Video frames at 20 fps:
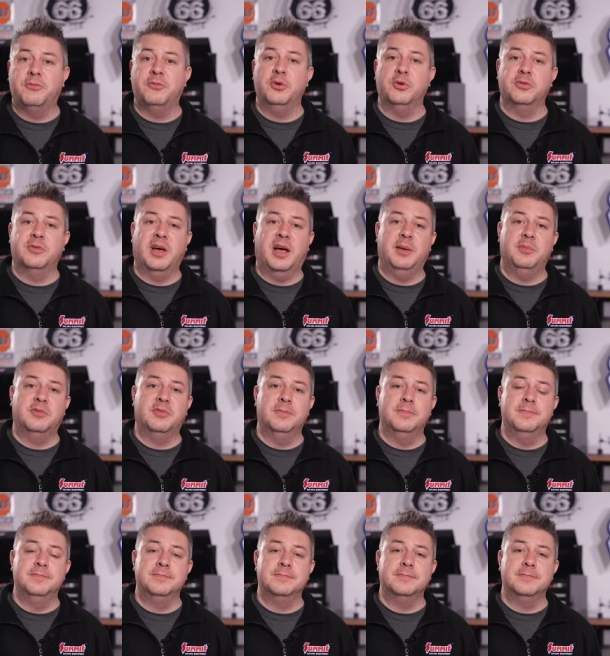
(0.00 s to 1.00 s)
fuel types.
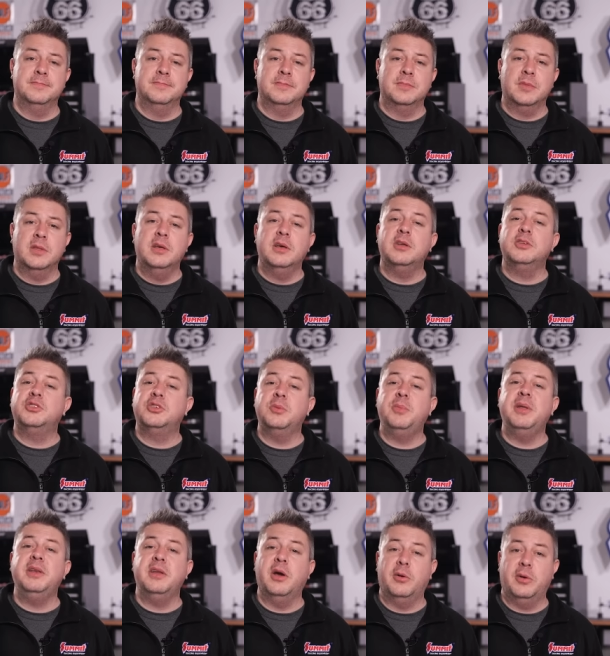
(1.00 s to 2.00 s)
It should
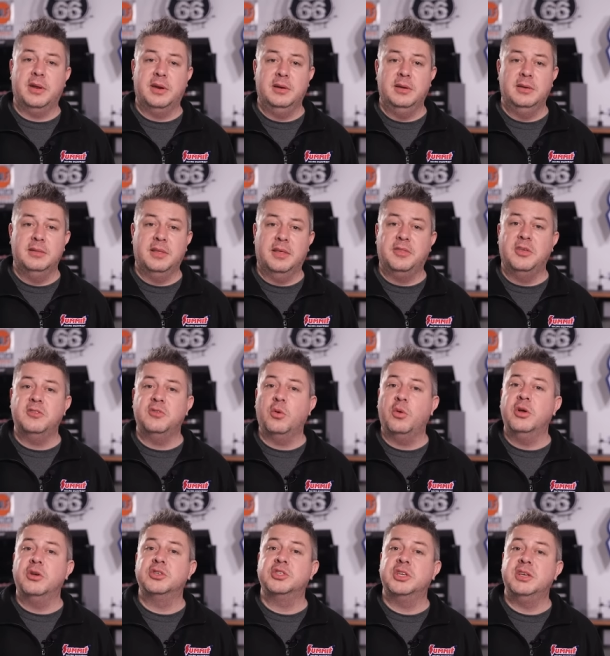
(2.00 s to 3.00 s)
be noted that this
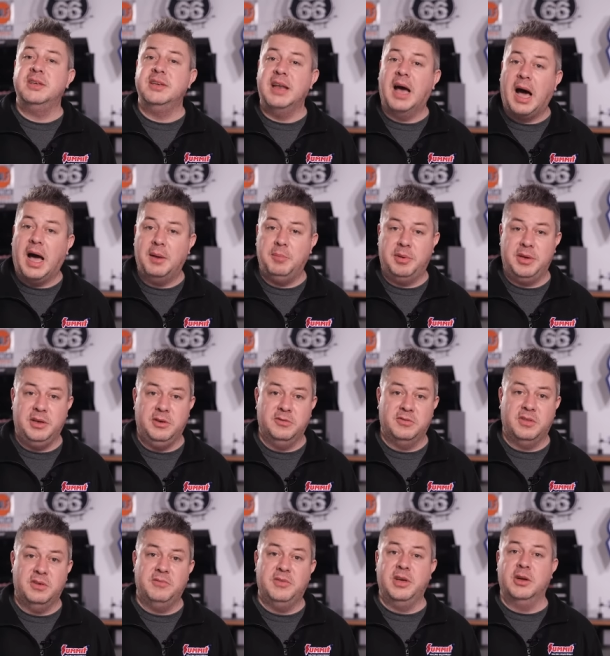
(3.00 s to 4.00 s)
oil should not be
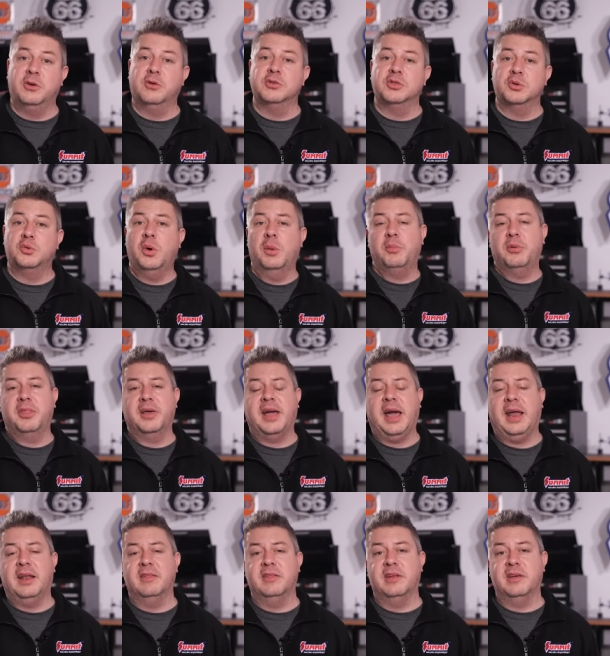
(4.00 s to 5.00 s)
used in vehicles equipped with a
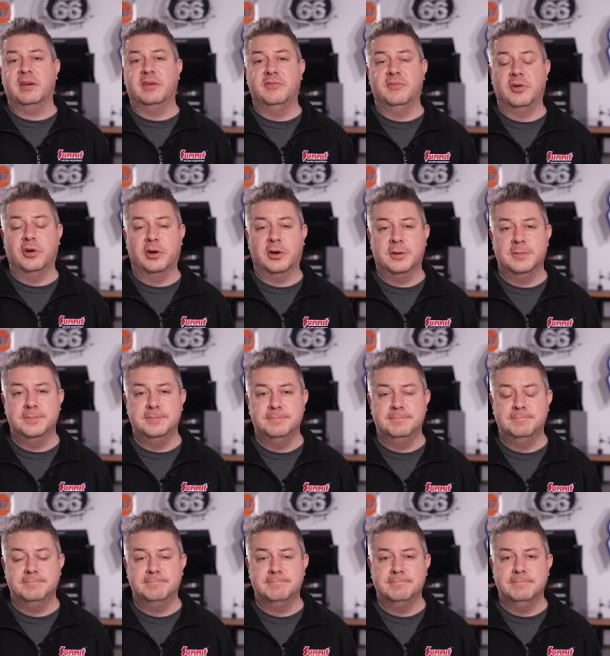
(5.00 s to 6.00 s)
catalytic converter.
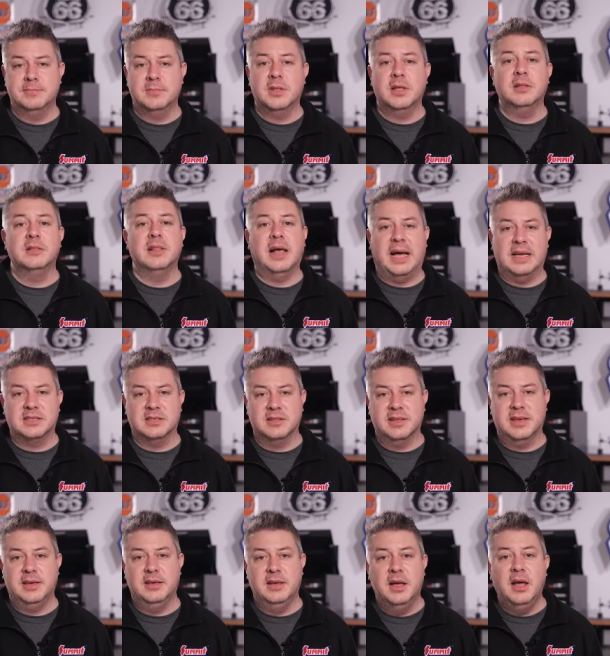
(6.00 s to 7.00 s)
Lastly,
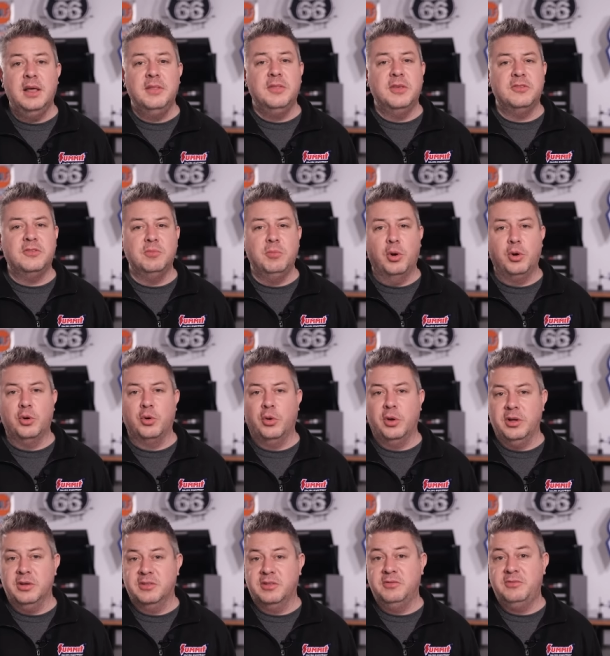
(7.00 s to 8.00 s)
this motor
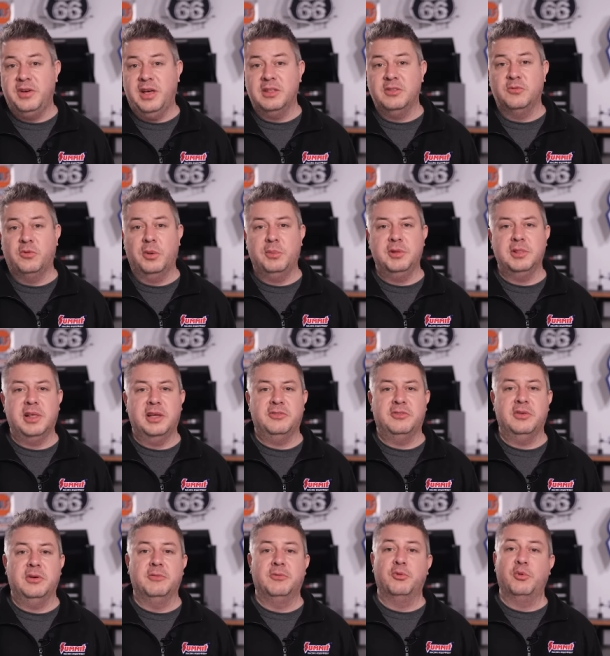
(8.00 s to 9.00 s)
oil's advanced
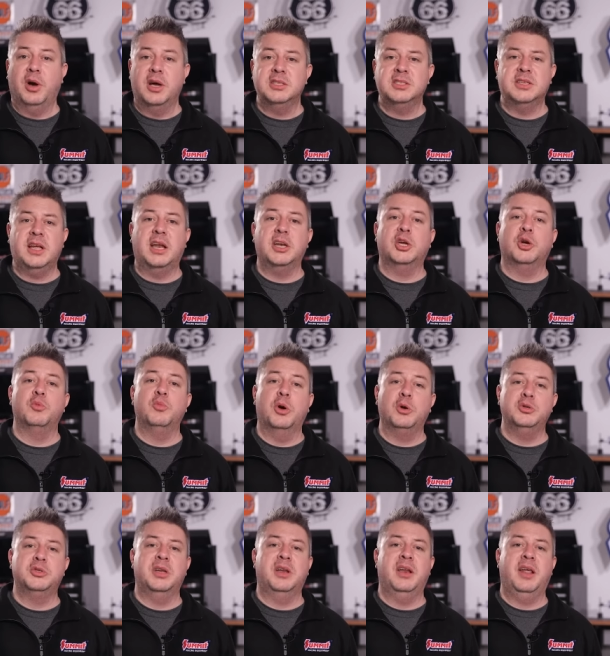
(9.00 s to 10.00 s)
formulation of rust and
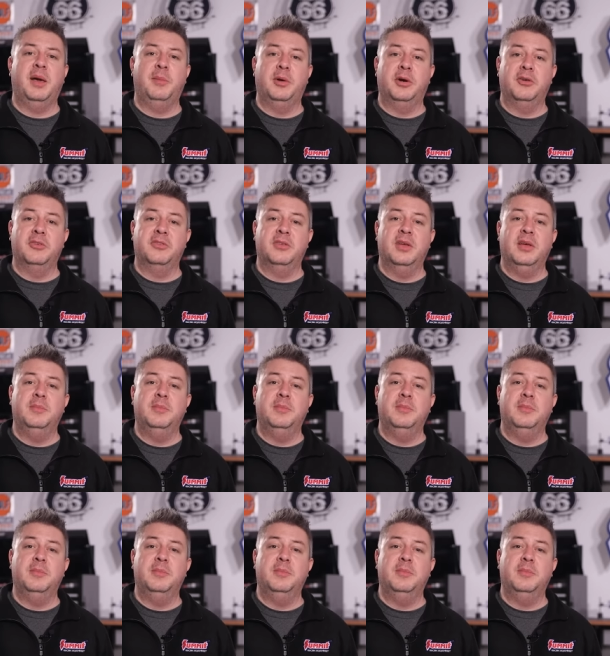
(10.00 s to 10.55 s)
corrosion inhibitors